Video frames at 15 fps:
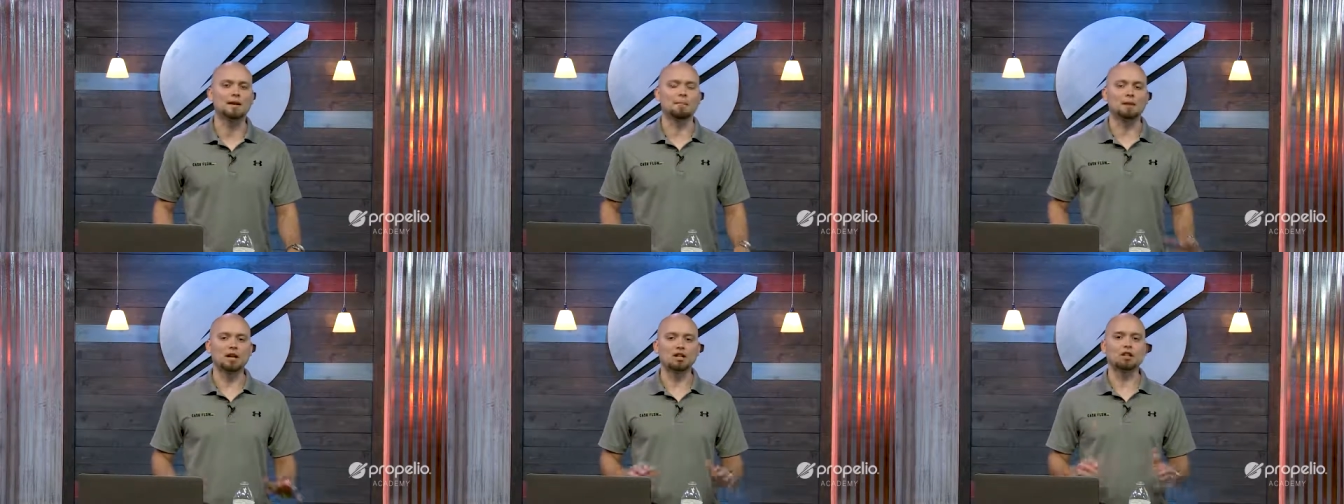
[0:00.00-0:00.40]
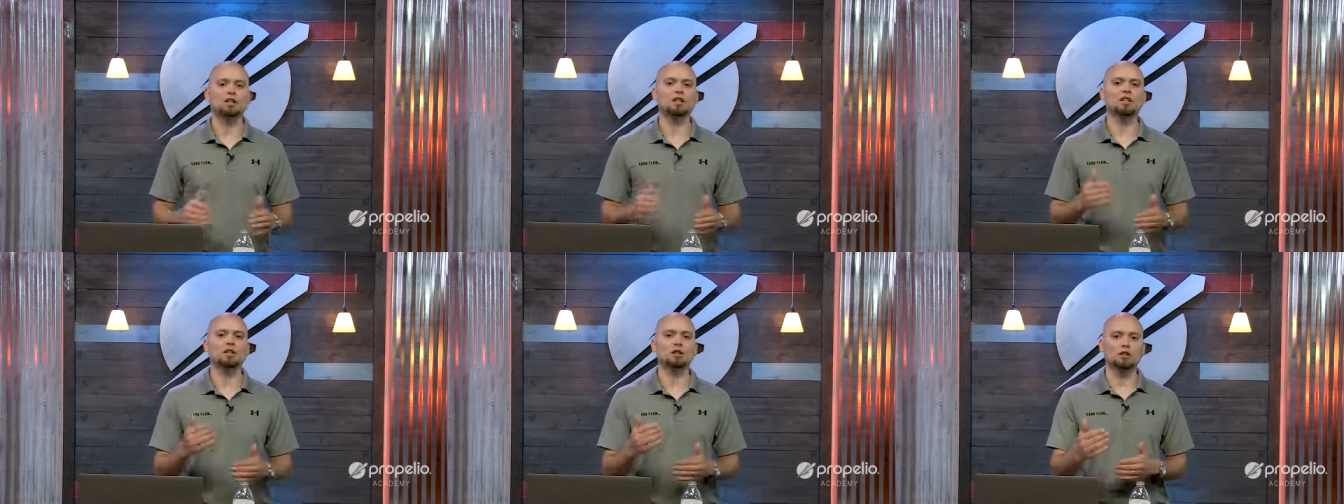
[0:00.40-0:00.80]
Make sure
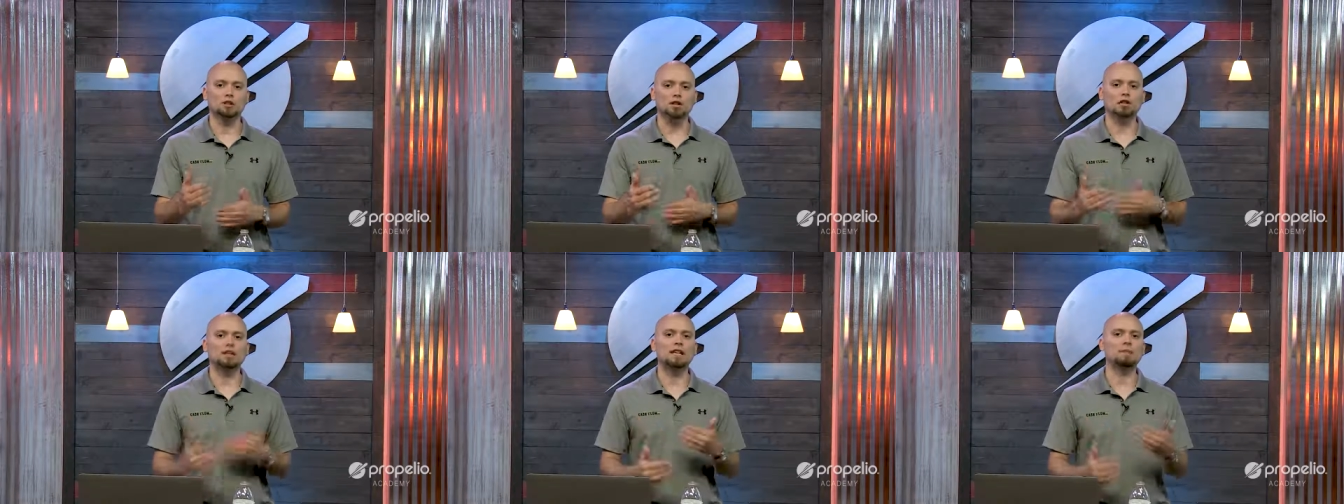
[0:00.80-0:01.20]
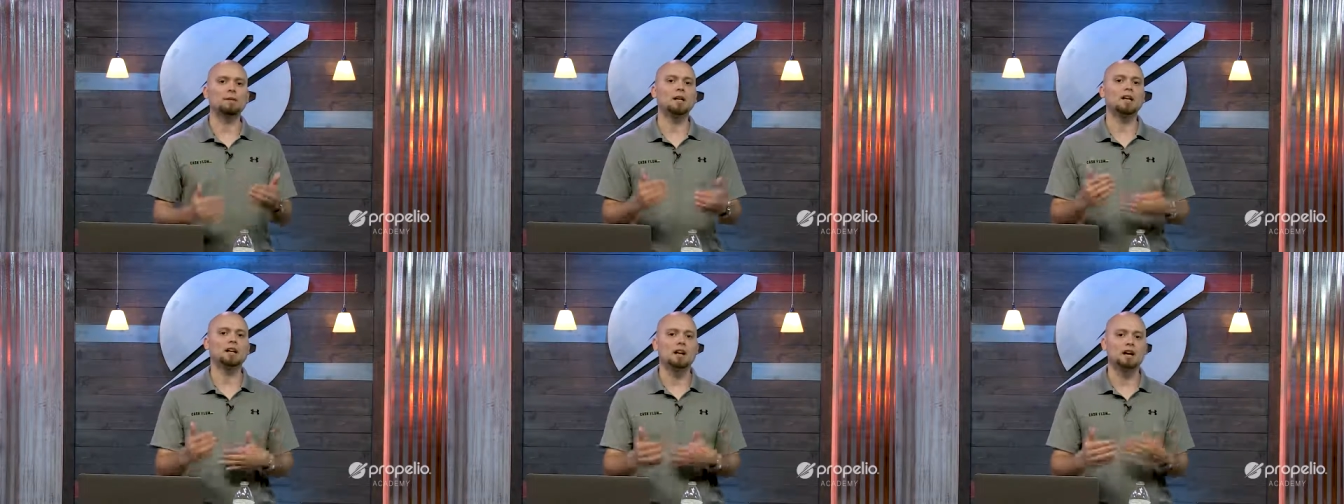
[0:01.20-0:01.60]
that you're, you're
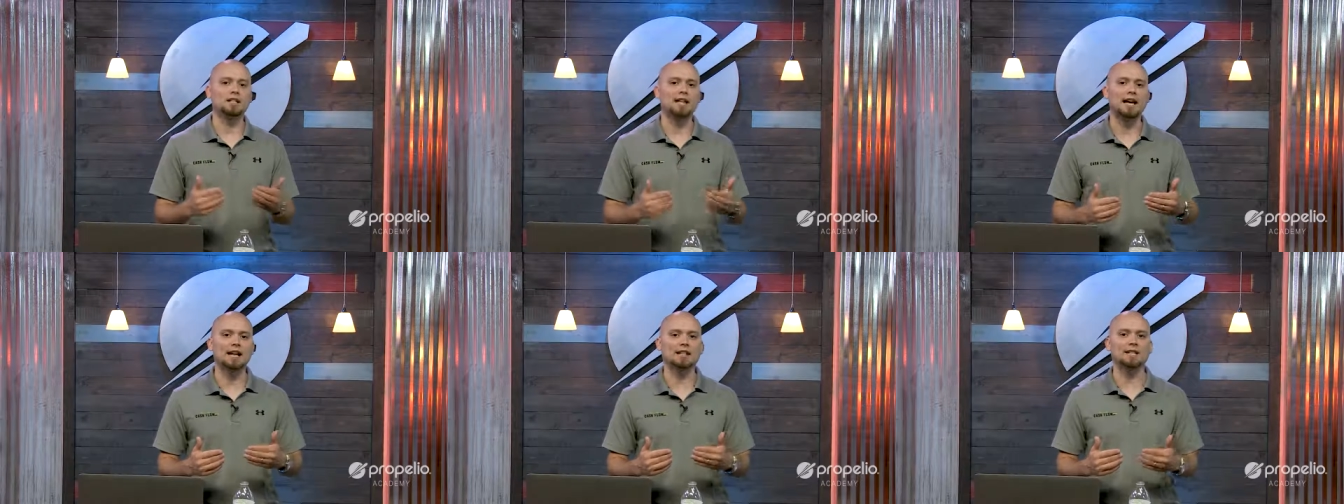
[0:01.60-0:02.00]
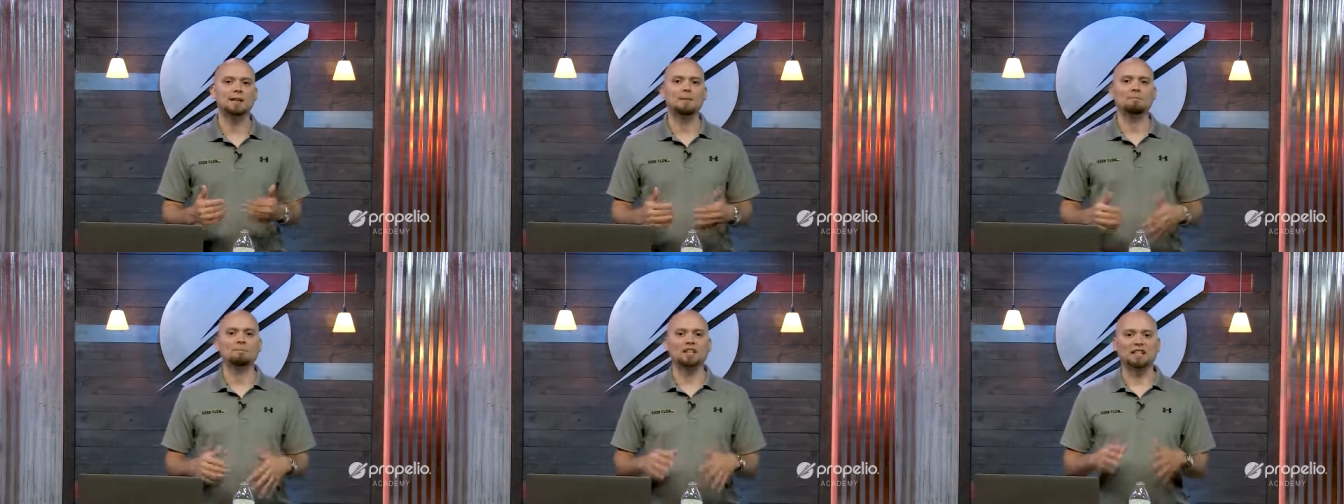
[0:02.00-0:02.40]
keeping in contact
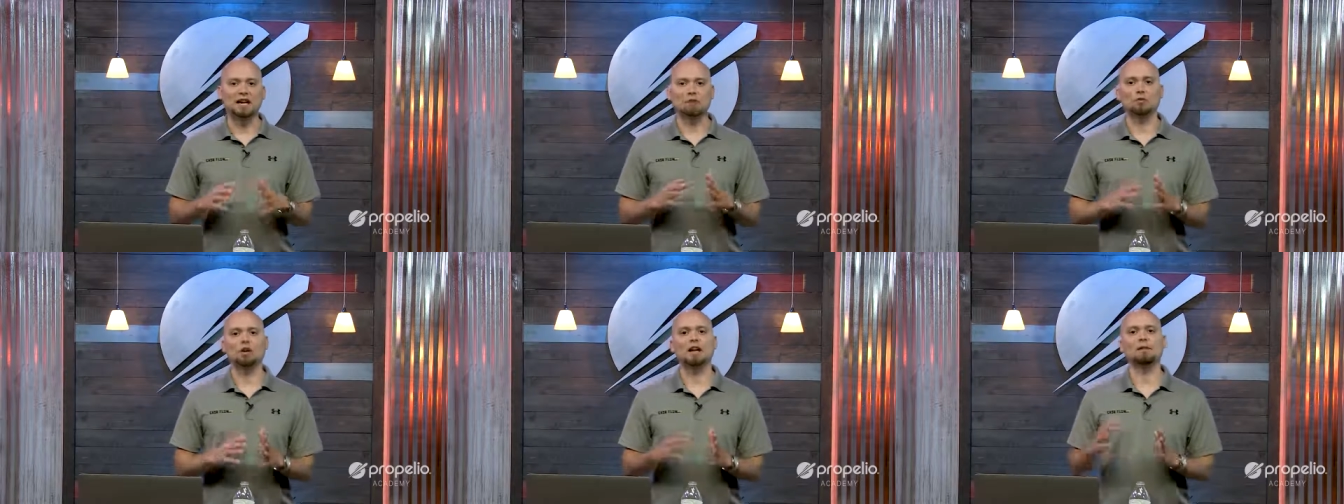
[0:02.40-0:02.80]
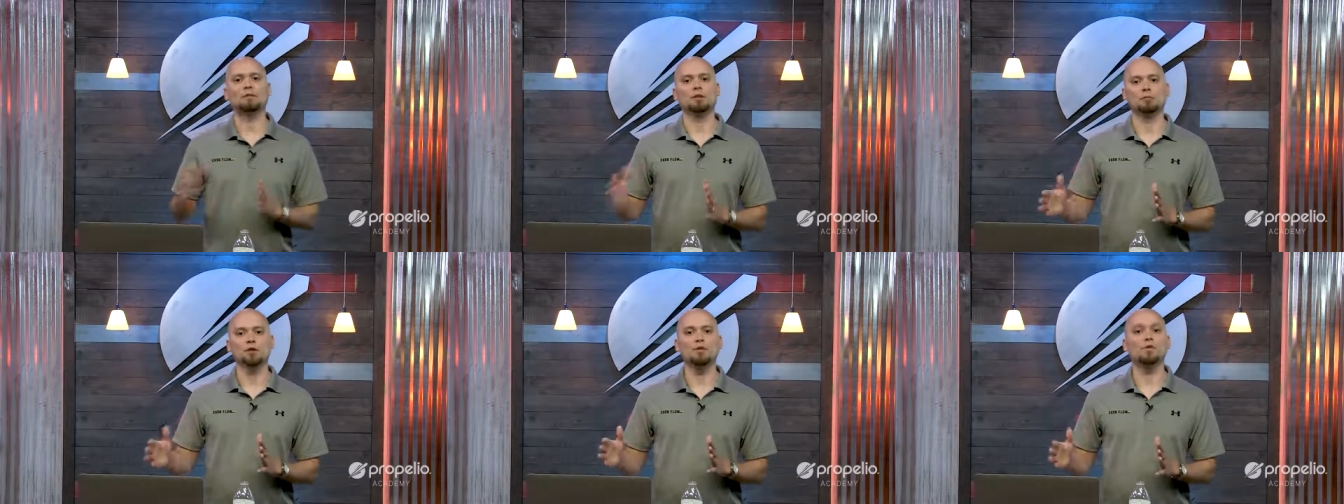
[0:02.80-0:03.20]
and that we're able
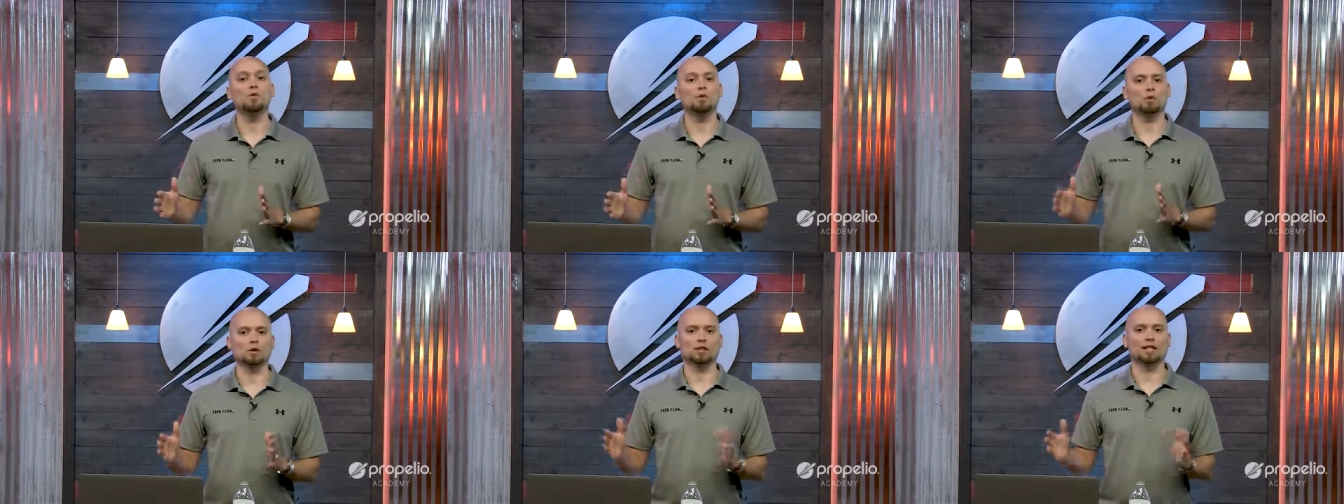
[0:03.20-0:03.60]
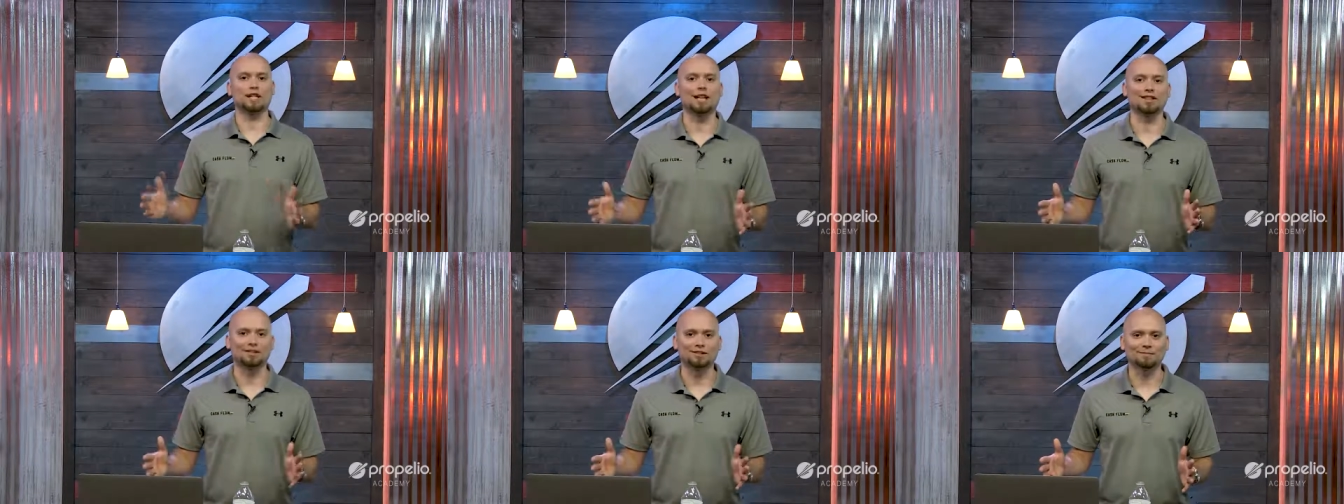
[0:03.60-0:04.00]
to move forward
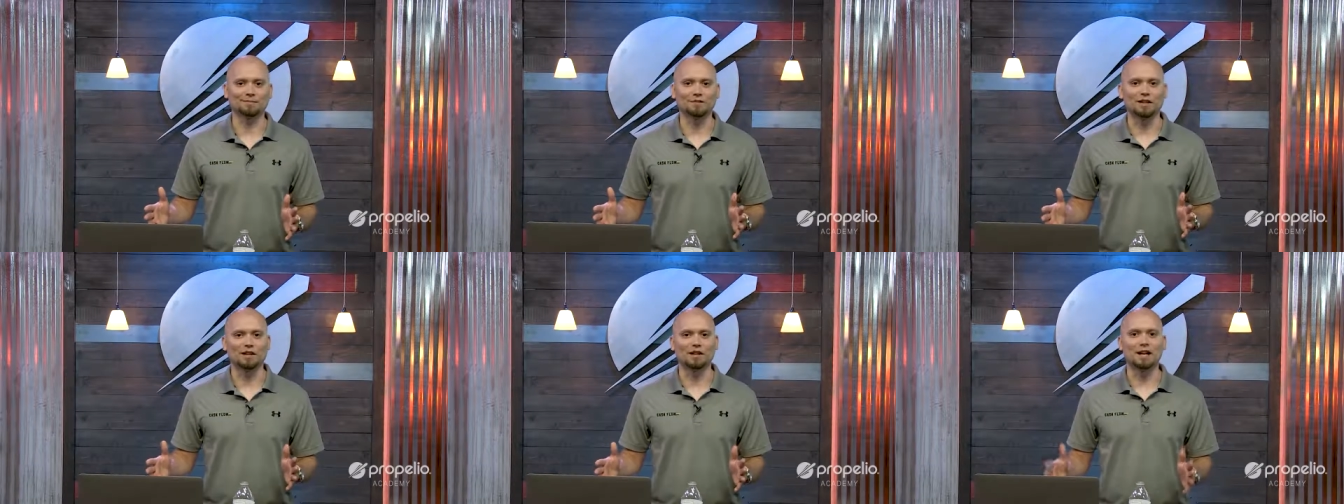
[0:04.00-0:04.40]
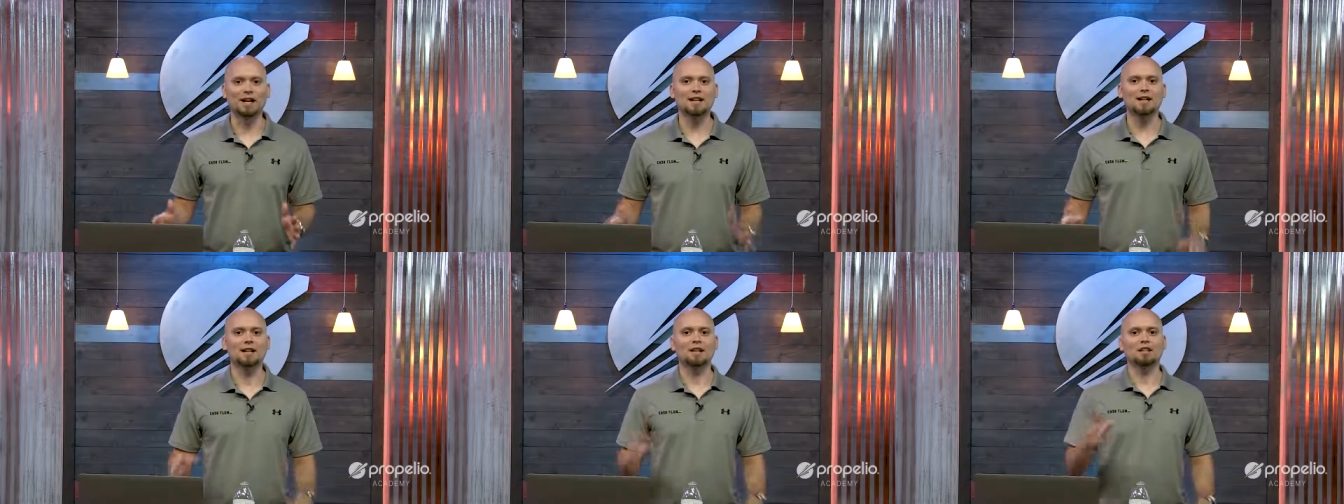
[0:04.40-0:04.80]
together. All right?